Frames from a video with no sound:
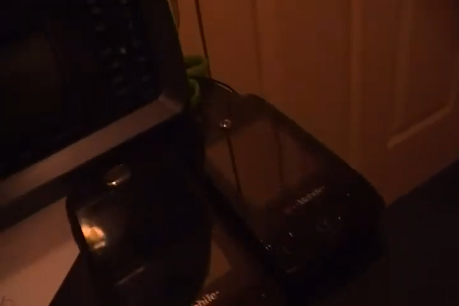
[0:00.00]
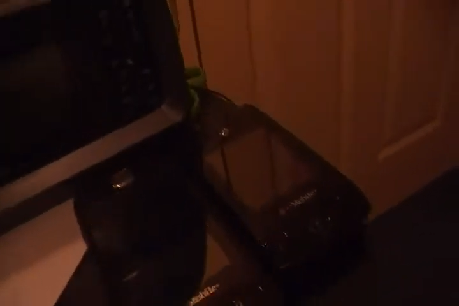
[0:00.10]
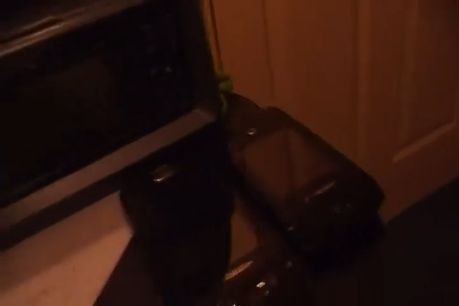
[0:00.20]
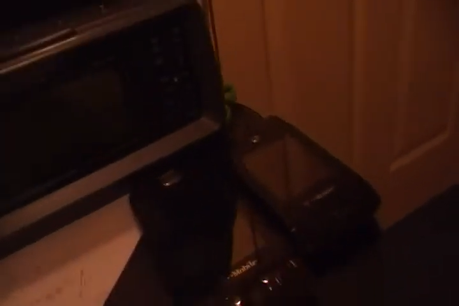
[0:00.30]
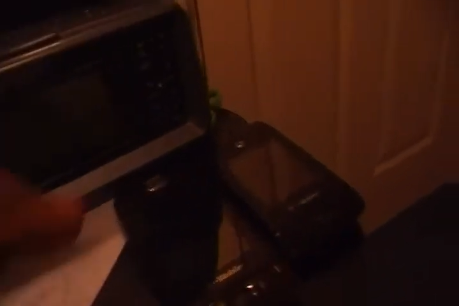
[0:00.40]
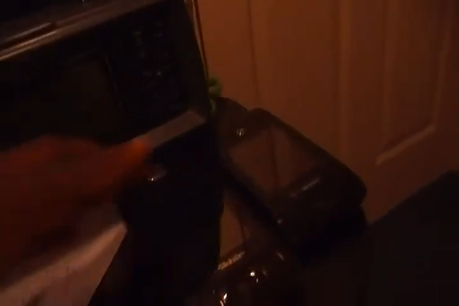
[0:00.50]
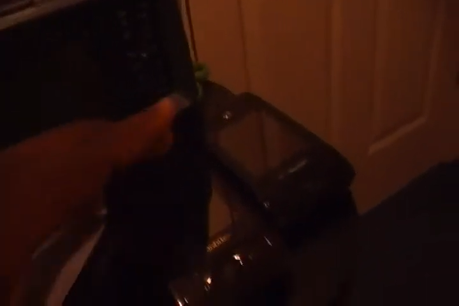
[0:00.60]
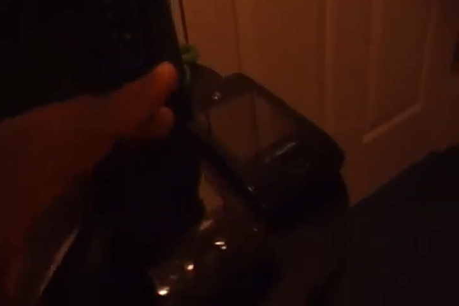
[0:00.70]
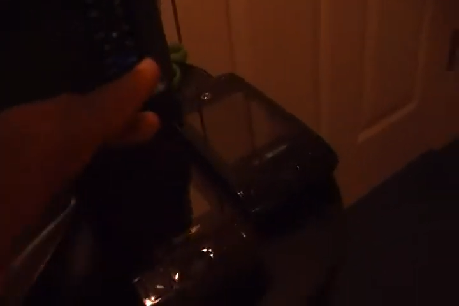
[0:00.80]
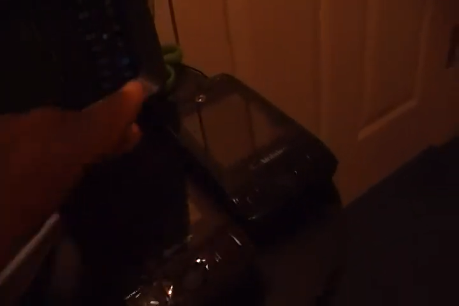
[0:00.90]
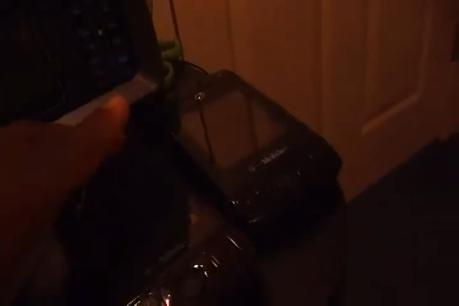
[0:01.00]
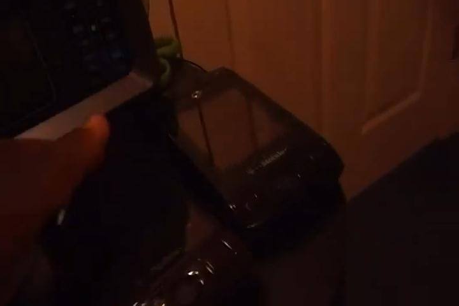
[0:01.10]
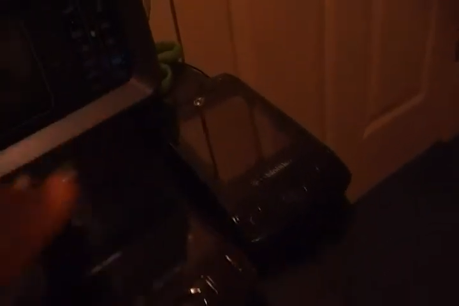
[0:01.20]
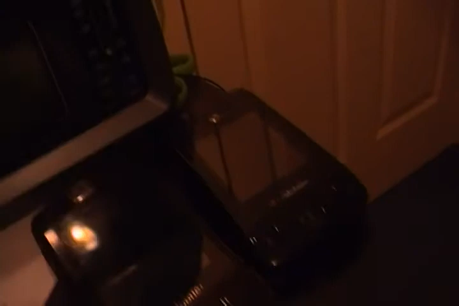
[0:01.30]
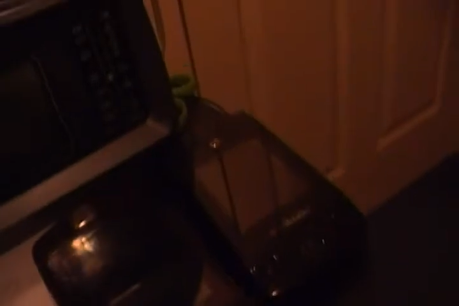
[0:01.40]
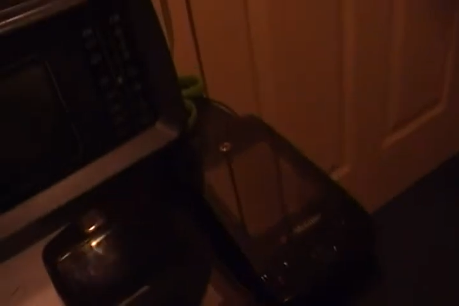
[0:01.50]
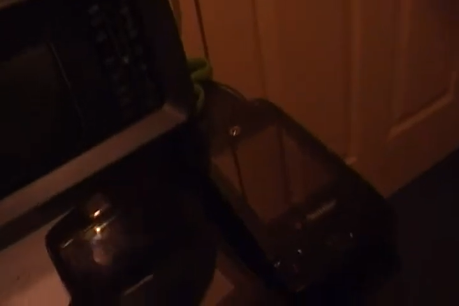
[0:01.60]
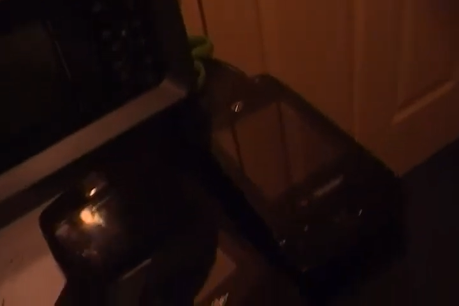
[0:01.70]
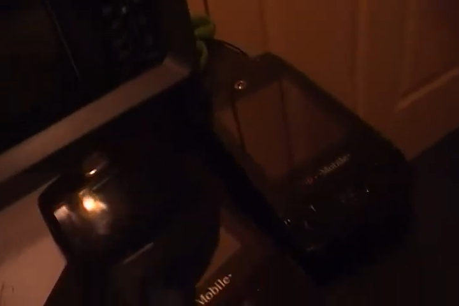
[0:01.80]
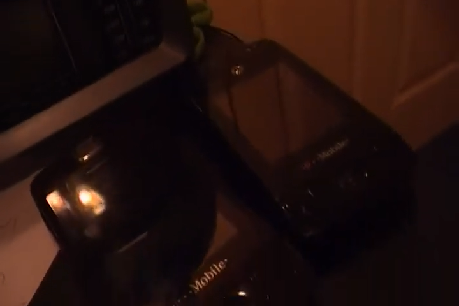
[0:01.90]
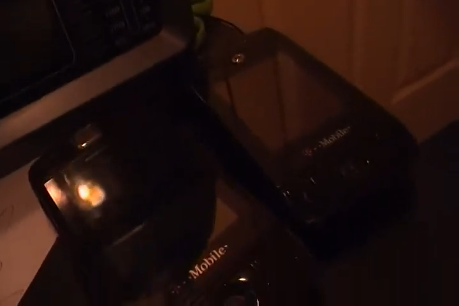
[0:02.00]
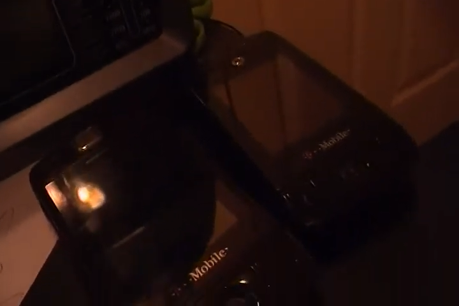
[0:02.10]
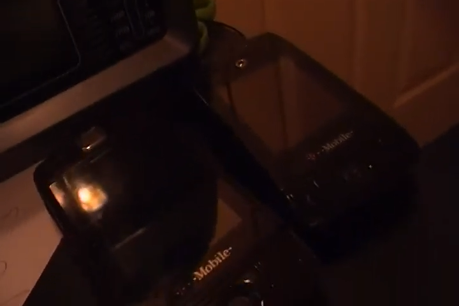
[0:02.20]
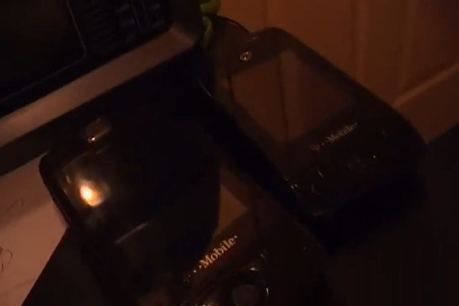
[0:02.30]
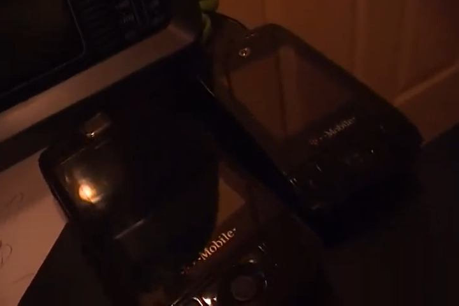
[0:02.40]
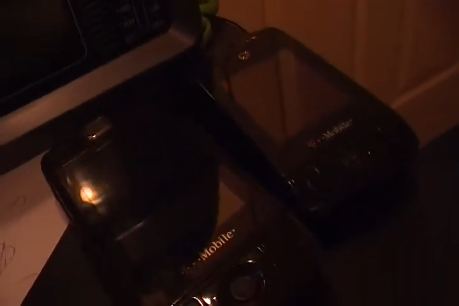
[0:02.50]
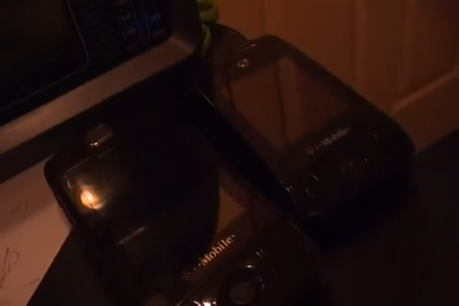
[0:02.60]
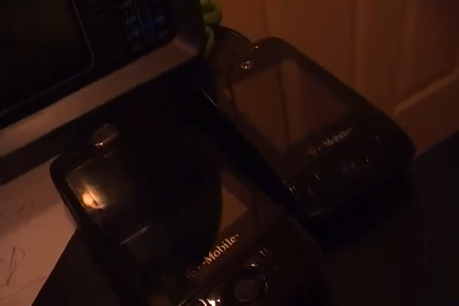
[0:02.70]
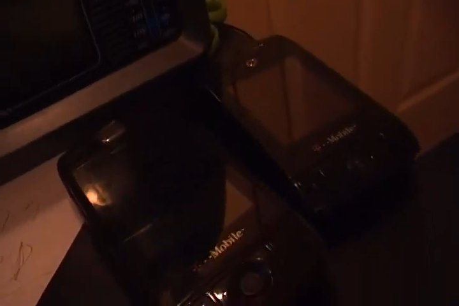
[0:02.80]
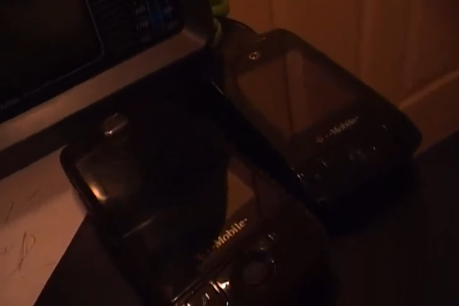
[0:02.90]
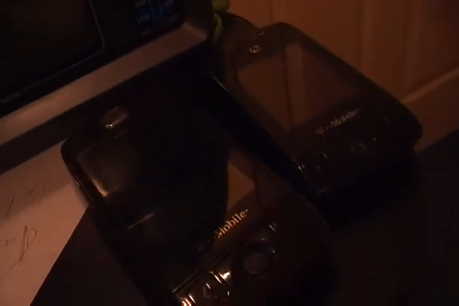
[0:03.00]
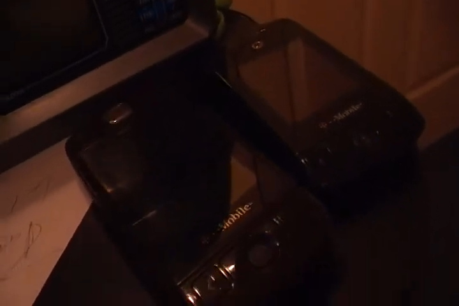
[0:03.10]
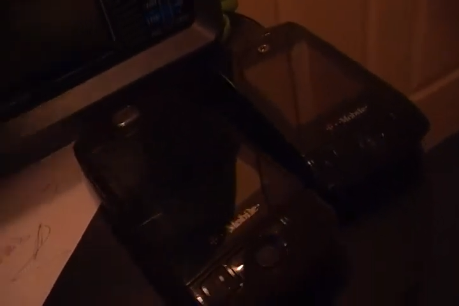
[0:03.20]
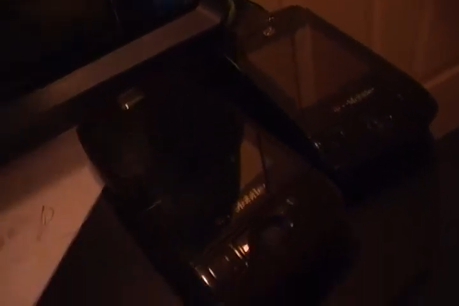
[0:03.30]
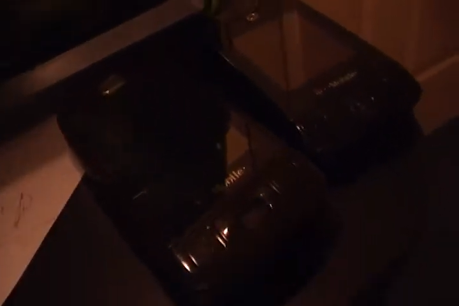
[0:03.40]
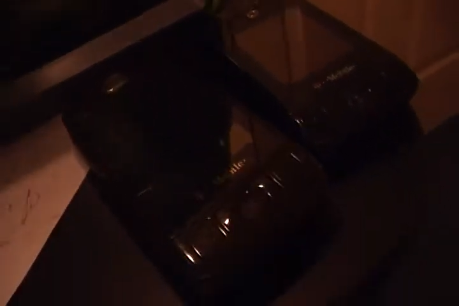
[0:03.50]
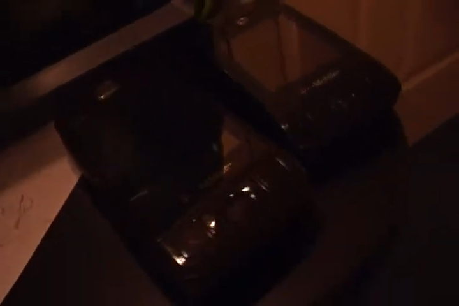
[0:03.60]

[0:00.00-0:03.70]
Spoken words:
(no speaker visible)